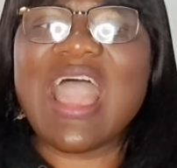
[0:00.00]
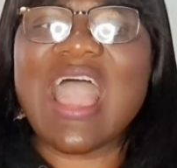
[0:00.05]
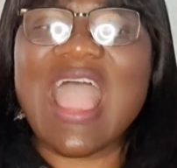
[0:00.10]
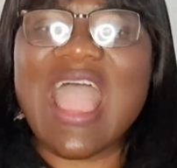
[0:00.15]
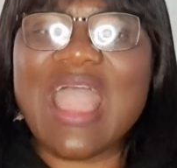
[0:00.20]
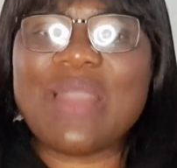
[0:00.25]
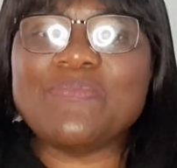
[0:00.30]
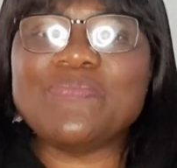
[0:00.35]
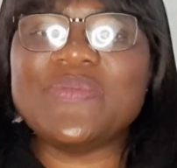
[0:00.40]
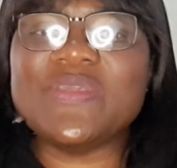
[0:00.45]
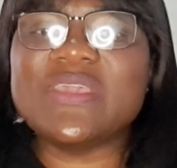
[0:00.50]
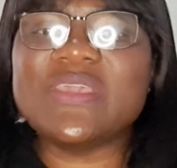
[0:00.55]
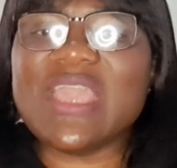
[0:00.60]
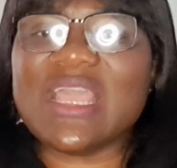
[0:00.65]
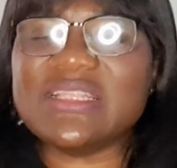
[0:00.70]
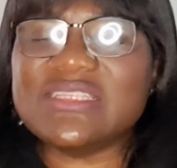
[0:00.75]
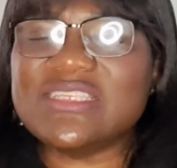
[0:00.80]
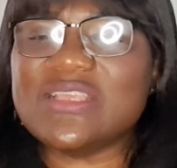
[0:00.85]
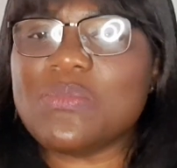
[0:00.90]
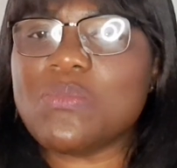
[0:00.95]
and be
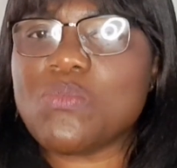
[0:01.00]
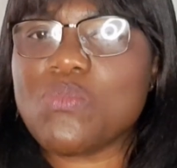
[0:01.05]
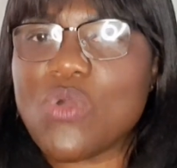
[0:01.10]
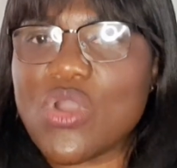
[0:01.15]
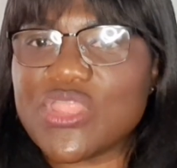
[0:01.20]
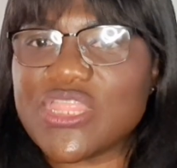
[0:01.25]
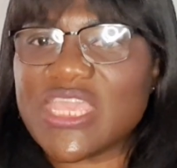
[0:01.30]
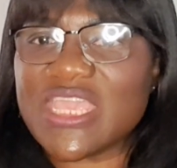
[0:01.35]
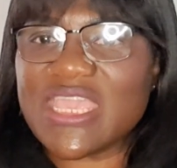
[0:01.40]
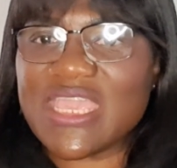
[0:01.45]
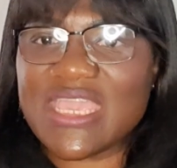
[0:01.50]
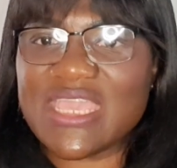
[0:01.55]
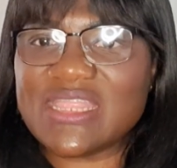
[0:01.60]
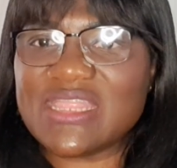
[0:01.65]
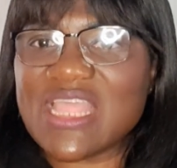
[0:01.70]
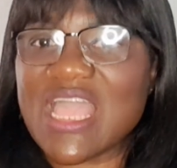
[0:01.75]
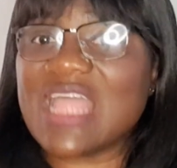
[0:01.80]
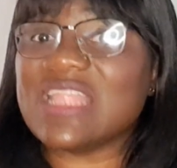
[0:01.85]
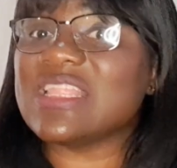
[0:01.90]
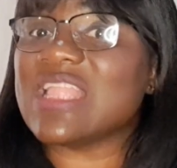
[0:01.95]
getting money
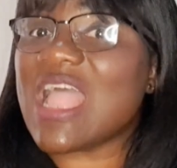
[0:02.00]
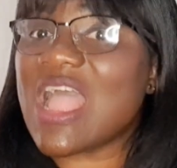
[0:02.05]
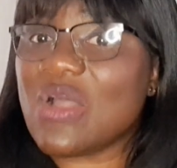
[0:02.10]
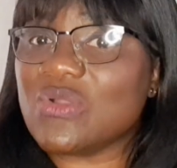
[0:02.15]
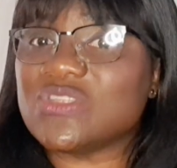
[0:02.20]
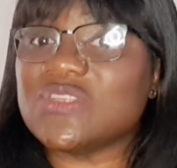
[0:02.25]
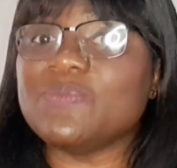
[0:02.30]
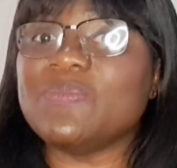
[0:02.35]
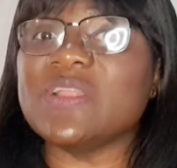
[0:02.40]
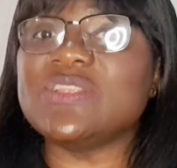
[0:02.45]
in and out.